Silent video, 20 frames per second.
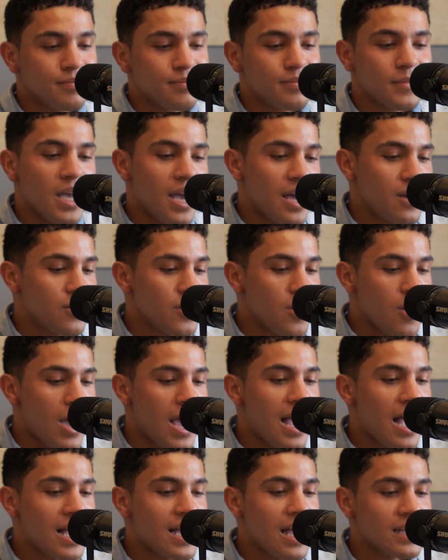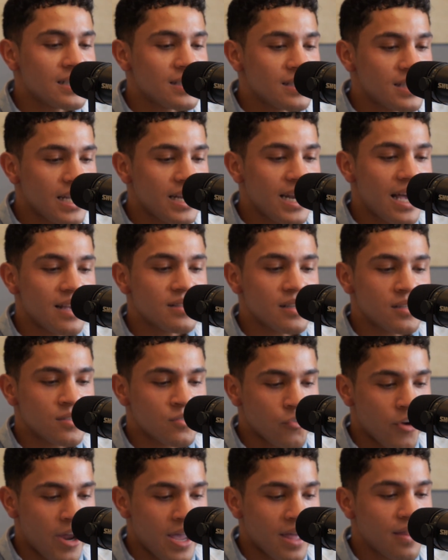Yeah, I don't know. I see it as a
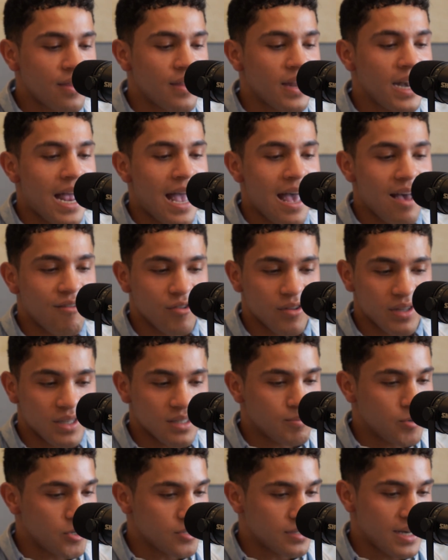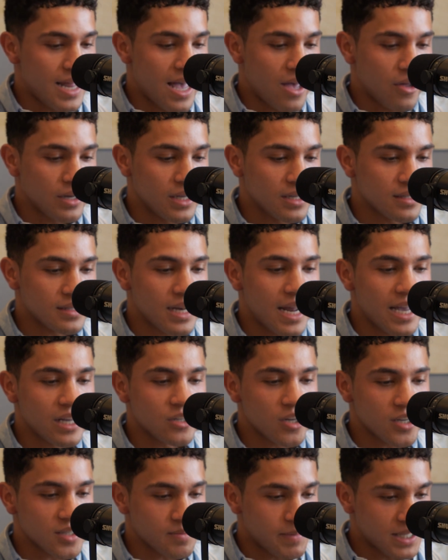strength that I have all these personalities and I
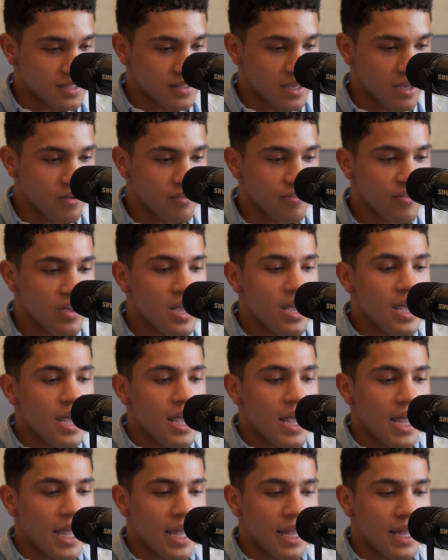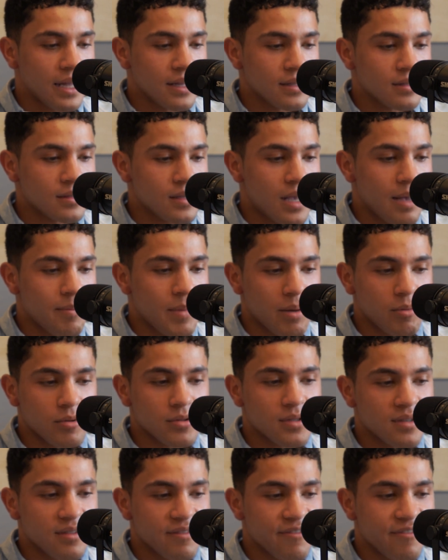adjust myself and I'm able
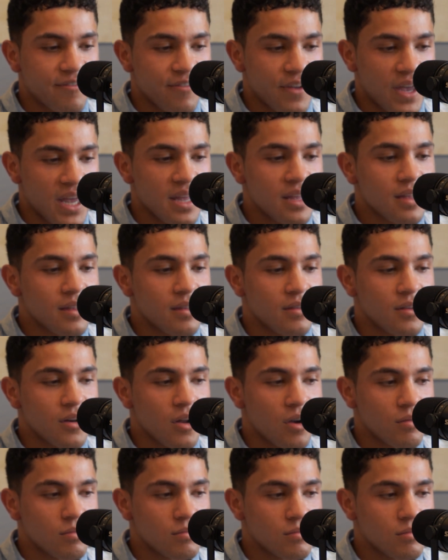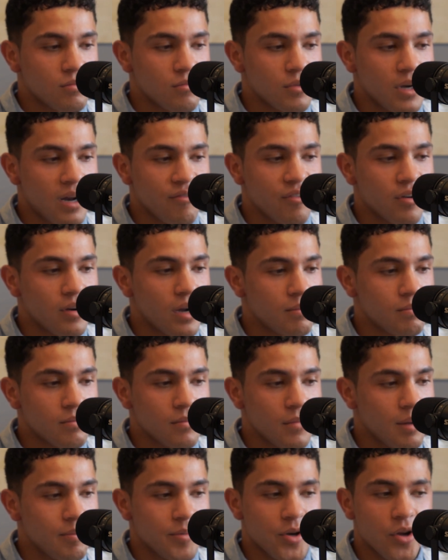to fit, you know, whatever
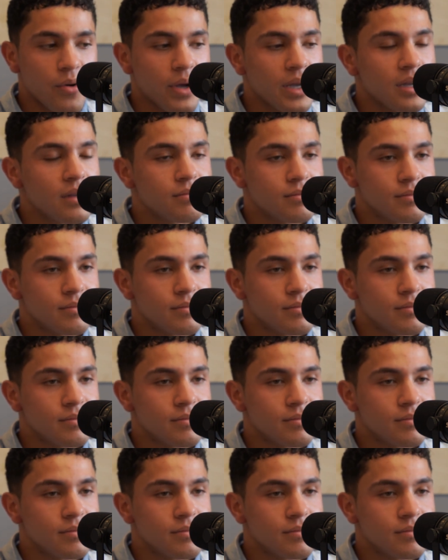I'm doing.